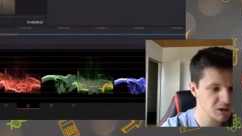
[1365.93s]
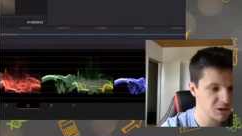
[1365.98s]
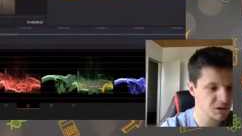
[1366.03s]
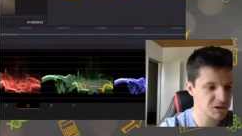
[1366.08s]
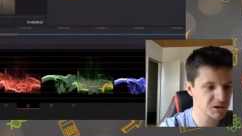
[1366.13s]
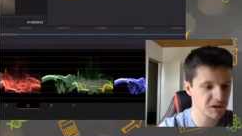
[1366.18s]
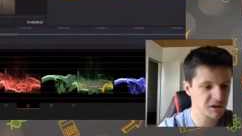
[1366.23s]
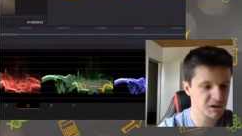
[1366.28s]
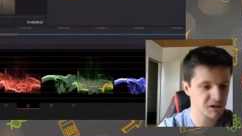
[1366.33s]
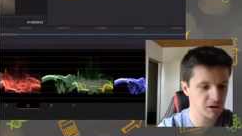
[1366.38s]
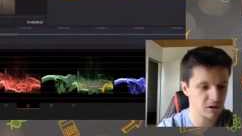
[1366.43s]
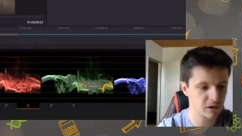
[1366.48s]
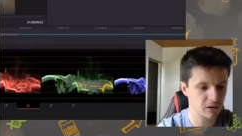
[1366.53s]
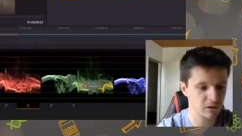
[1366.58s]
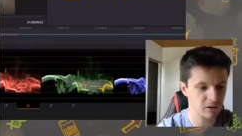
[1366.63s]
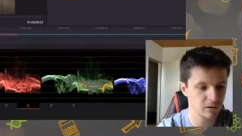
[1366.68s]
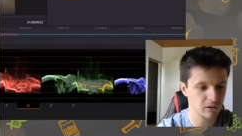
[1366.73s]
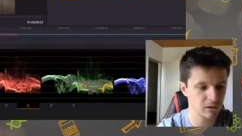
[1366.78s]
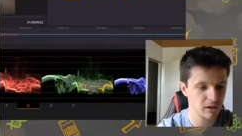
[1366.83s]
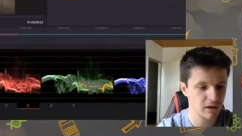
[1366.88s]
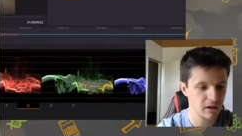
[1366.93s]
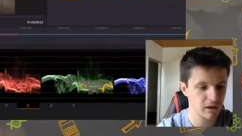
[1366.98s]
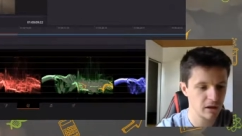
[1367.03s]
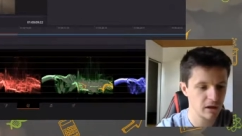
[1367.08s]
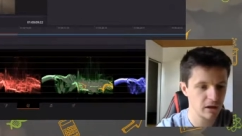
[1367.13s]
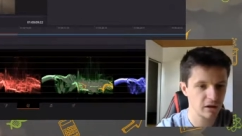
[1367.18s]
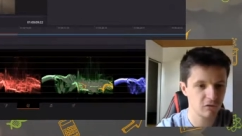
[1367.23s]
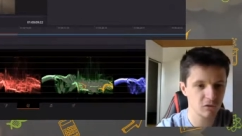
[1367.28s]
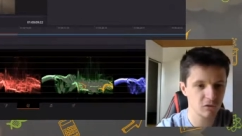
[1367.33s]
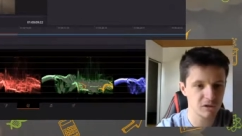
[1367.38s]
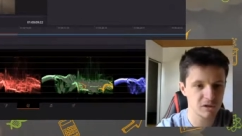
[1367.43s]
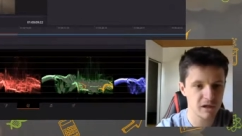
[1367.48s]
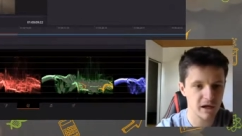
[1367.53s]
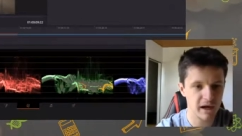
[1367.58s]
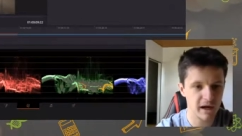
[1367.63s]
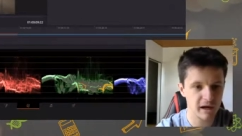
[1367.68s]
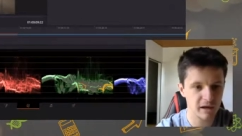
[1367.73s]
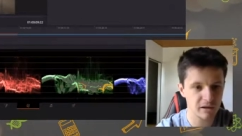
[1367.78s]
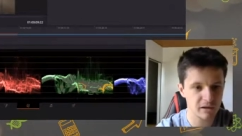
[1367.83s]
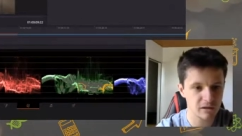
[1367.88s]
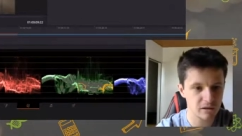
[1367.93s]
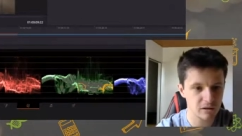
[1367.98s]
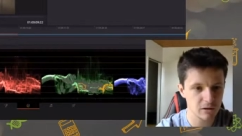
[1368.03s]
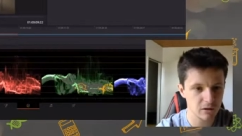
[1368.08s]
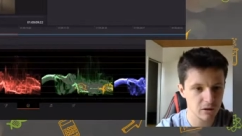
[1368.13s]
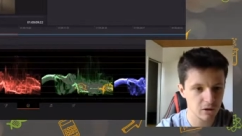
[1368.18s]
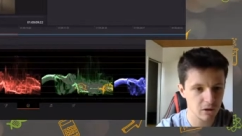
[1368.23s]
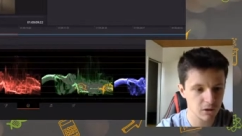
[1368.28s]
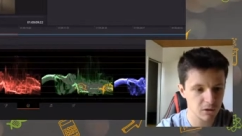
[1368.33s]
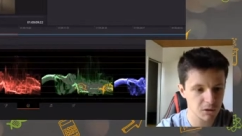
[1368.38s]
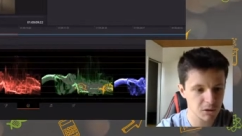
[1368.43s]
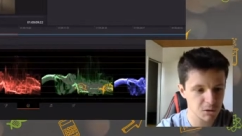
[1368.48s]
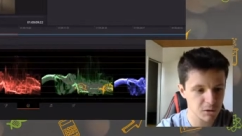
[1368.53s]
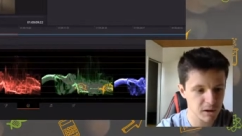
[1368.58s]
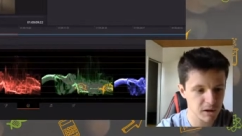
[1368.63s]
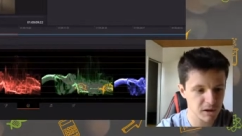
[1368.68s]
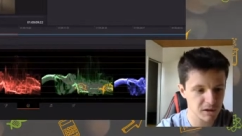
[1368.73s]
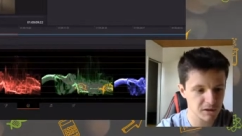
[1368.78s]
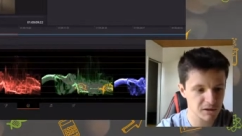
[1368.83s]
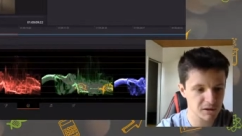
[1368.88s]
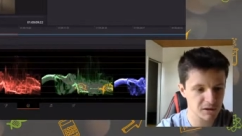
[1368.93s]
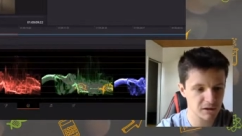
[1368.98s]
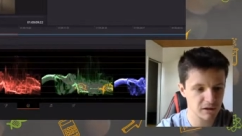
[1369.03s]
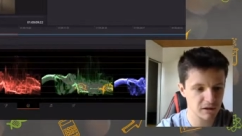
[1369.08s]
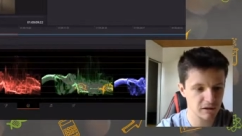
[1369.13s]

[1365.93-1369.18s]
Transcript: Just this circle. If you want to add contrast,